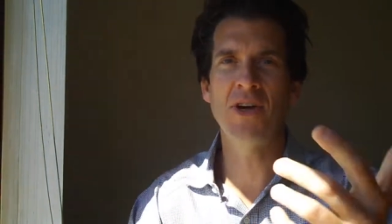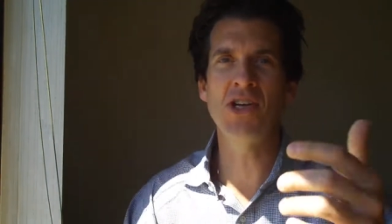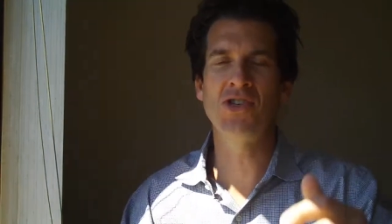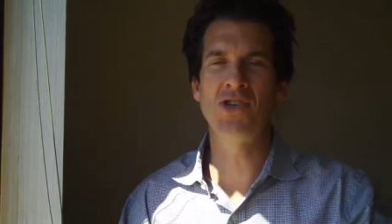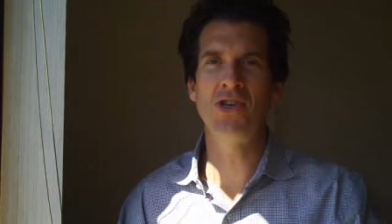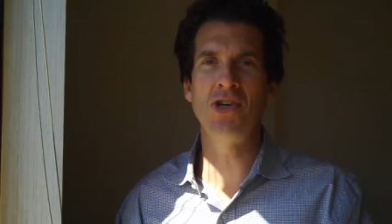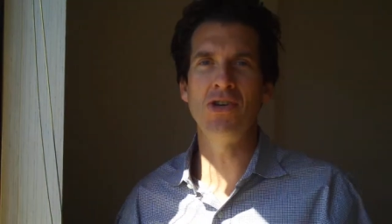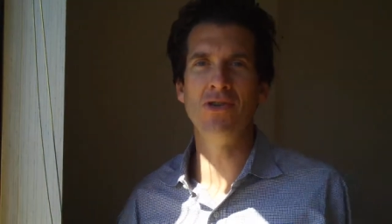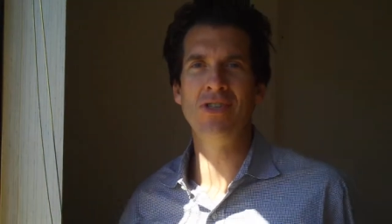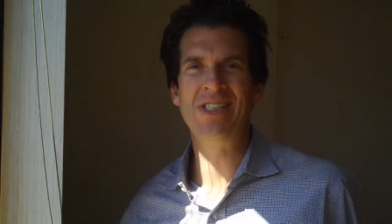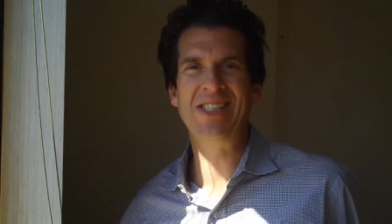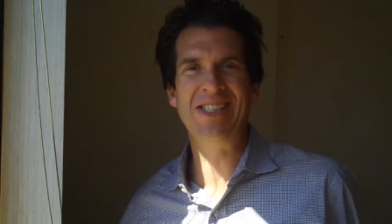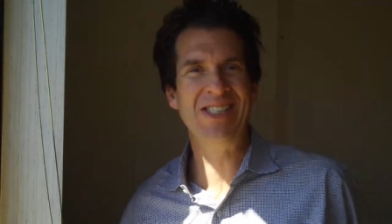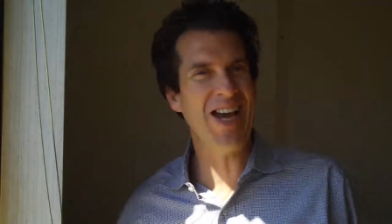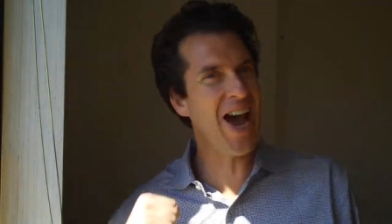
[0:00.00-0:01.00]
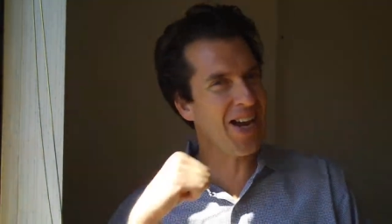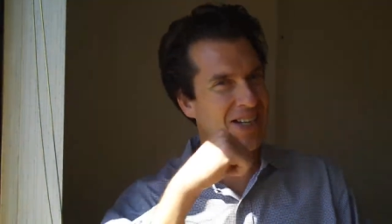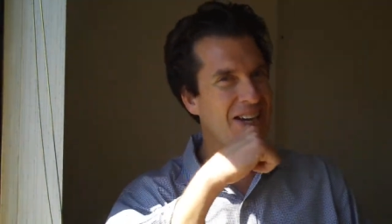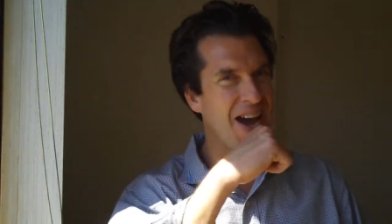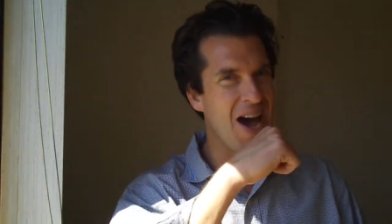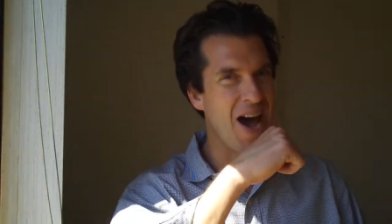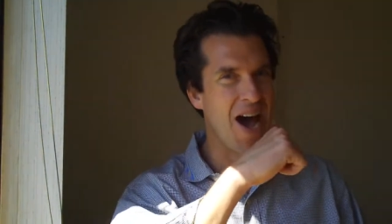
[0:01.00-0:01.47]

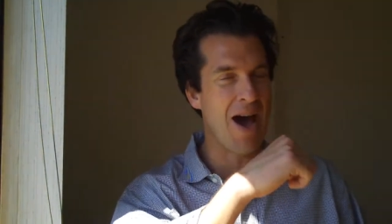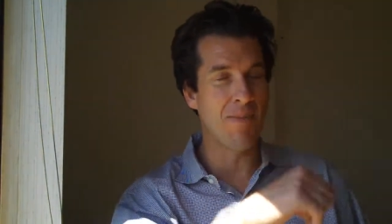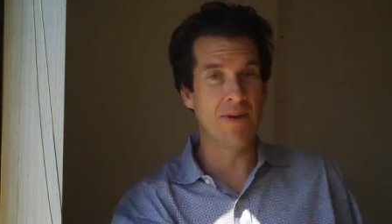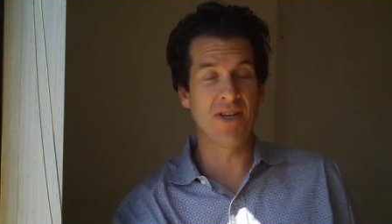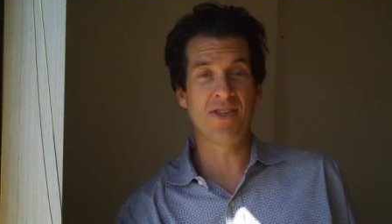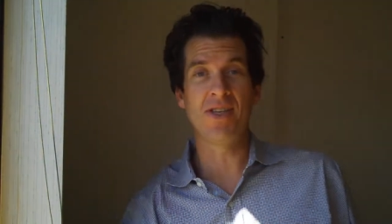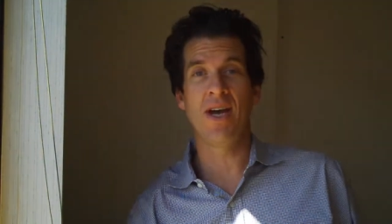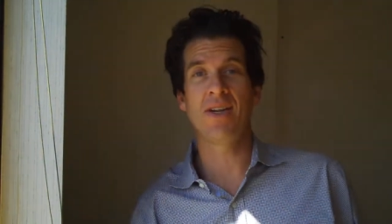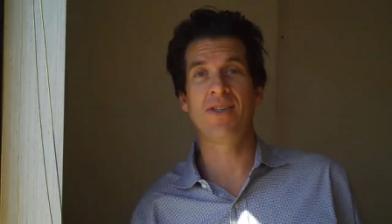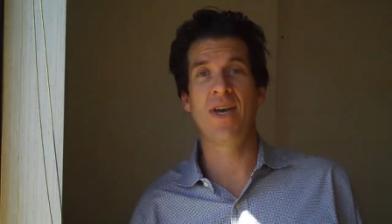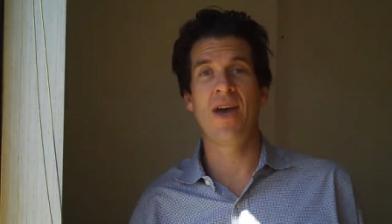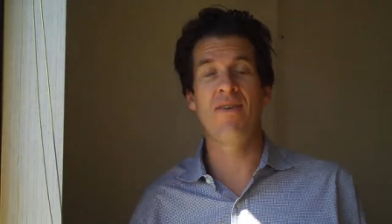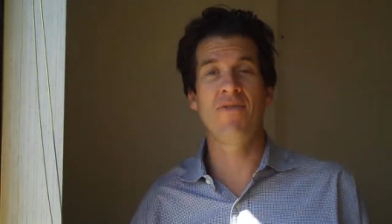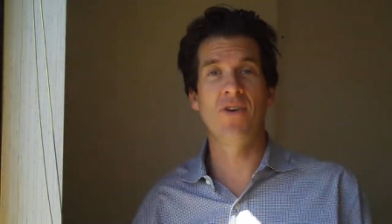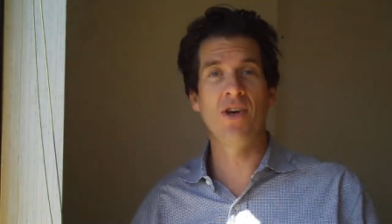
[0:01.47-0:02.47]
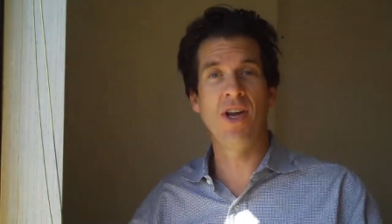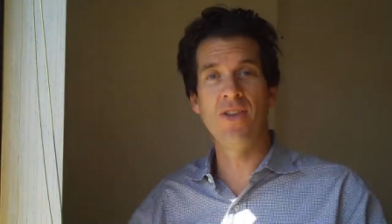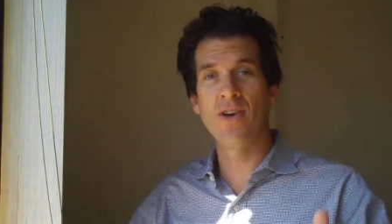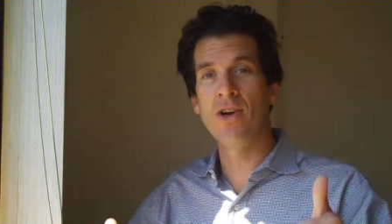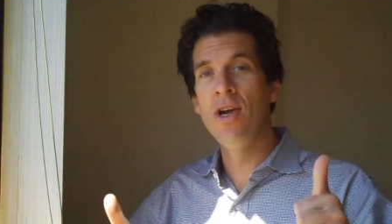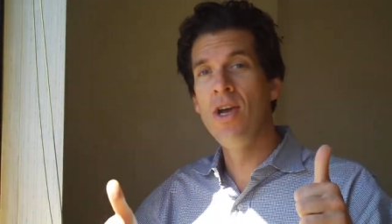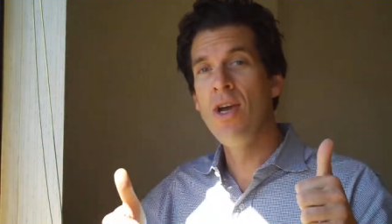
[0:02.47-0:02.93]
FrazierHughes.com, and it's now time for
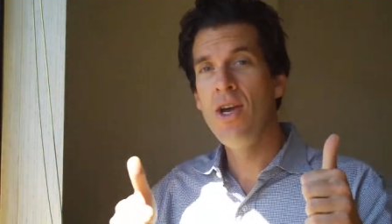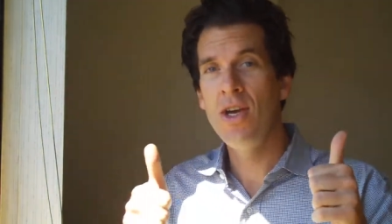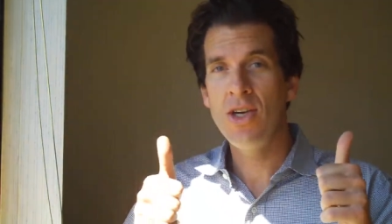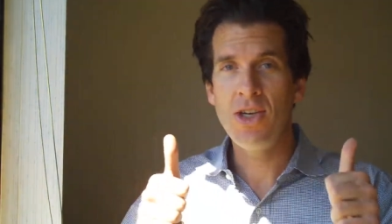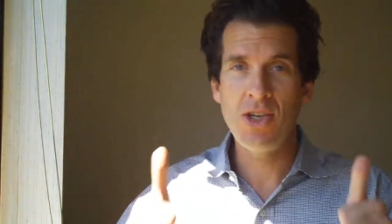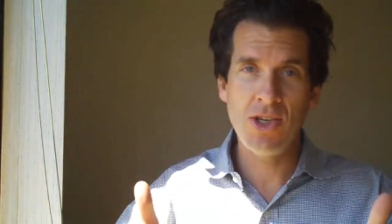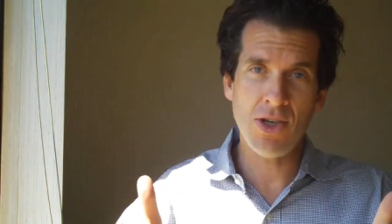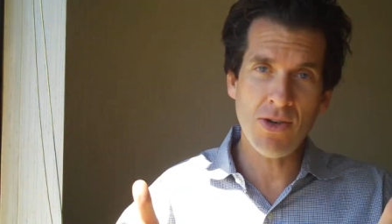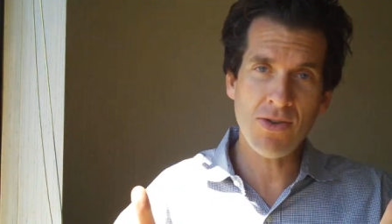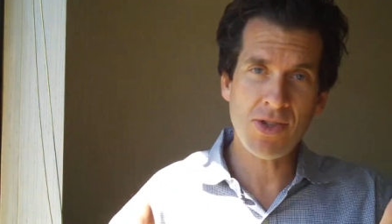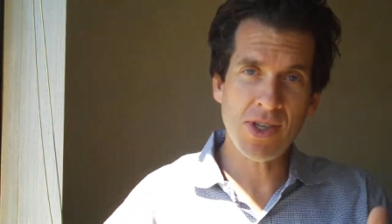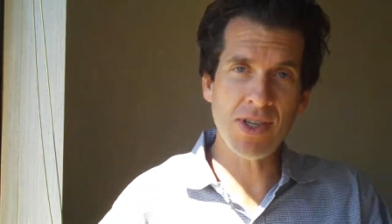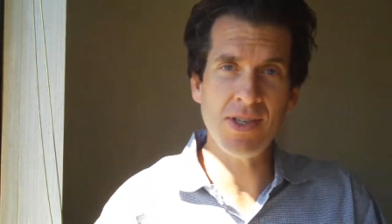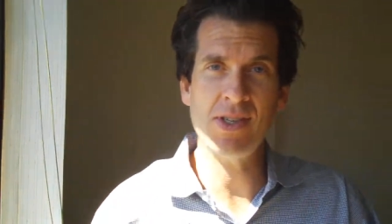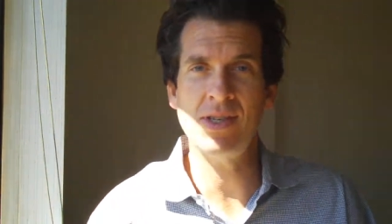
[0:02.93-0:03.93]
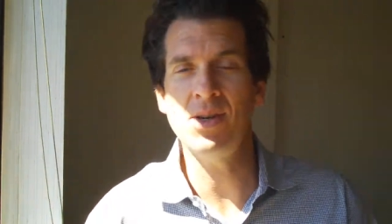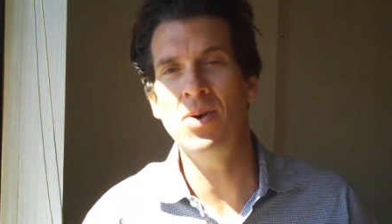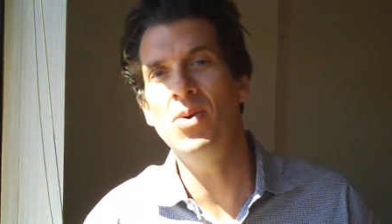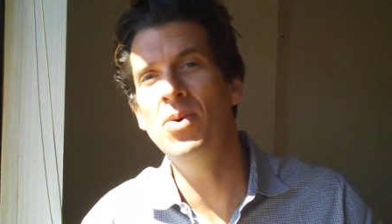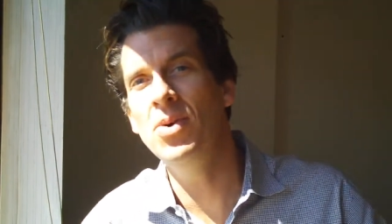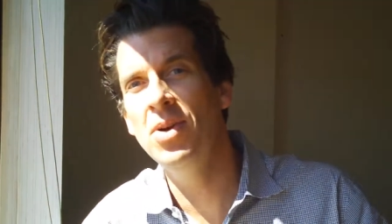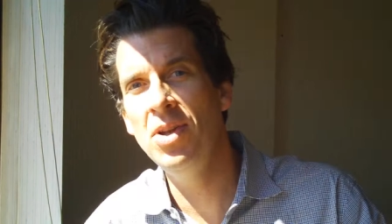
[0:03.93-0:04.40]
another Hughes It
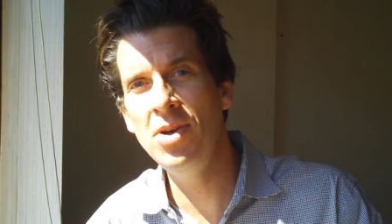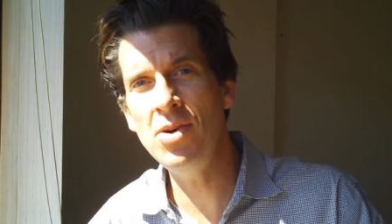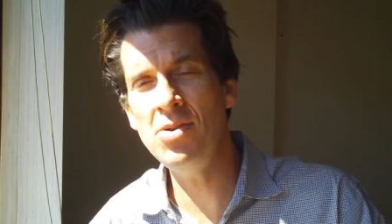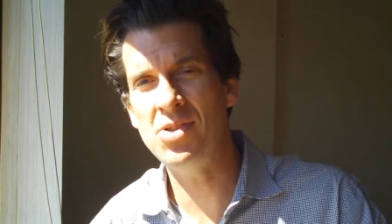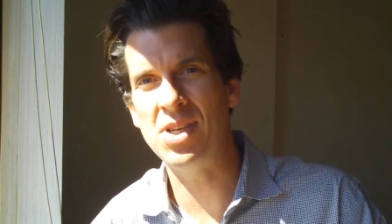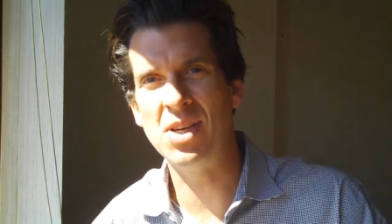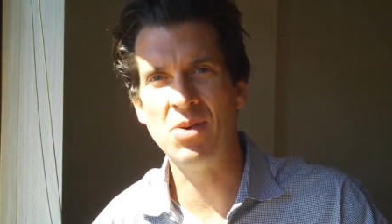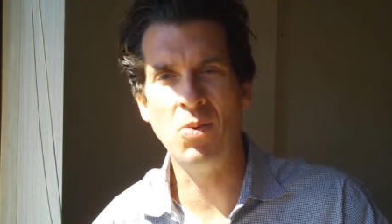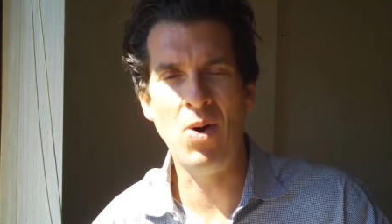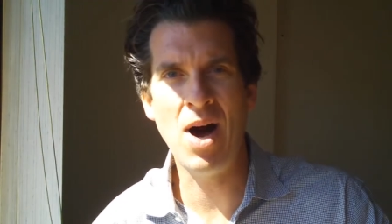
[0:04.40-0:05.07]
or Lose It.